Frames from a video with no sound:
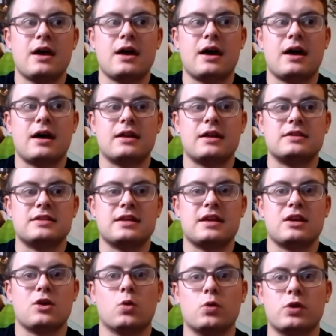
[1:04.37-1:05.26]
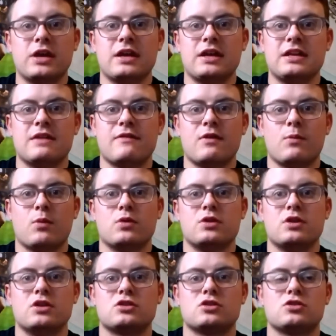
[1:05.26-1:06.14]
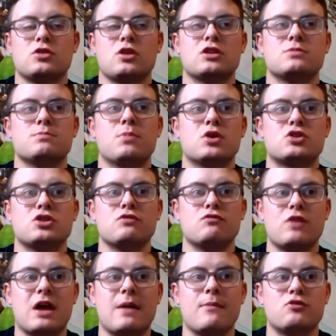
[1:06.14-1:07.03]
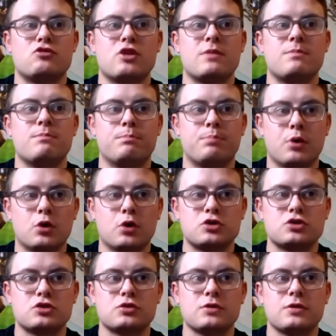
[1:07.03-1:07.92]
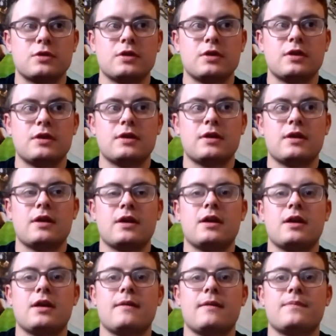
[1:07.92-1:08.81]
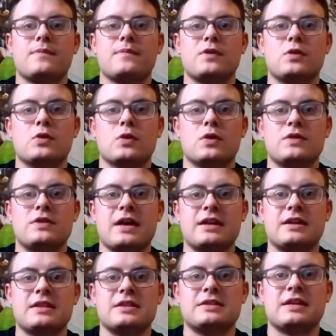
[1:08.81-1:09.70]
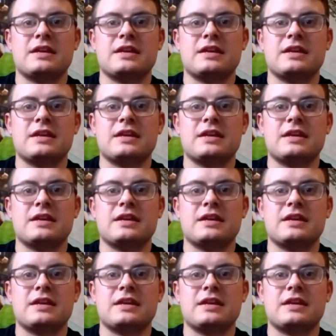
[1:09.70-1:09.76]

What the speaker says: And okay, he never won as much at Real Madrid, but you know, at the end of the day,